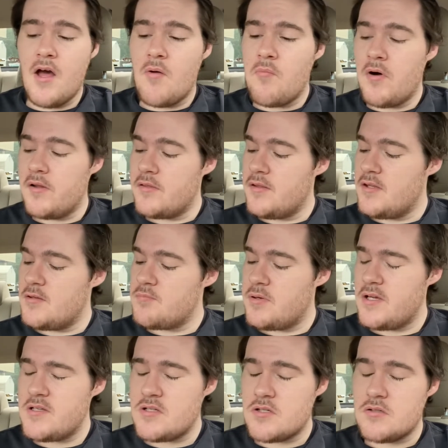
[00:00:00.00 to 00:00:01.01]
But these
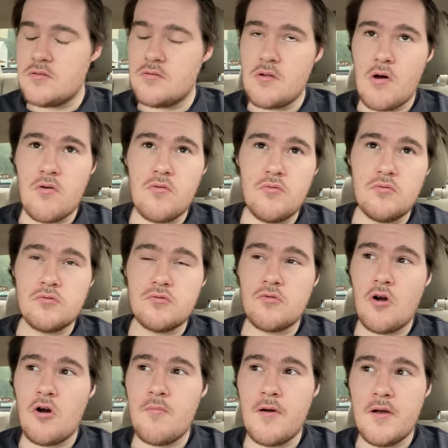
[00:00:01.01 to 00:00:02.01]
peaches, local.
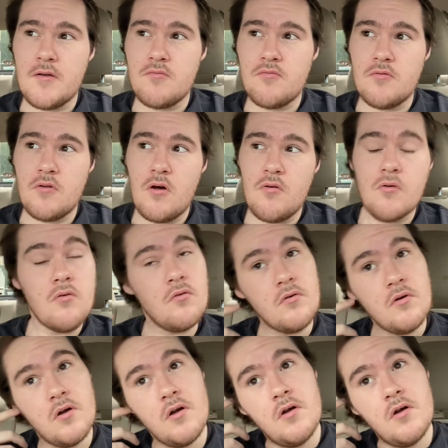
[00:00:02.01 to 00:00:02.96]
Strawberries were local.